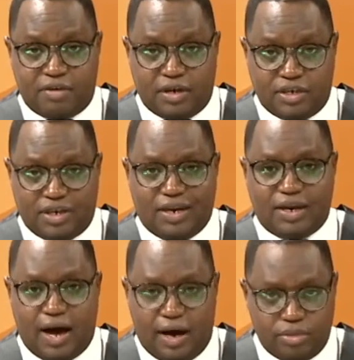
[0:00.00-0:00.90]
facing and
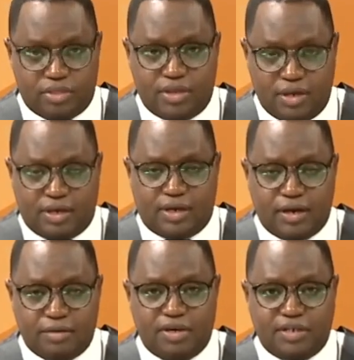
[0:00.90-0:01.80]
how they
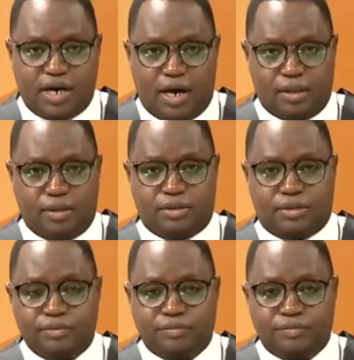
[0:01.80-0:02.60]
can be tackled.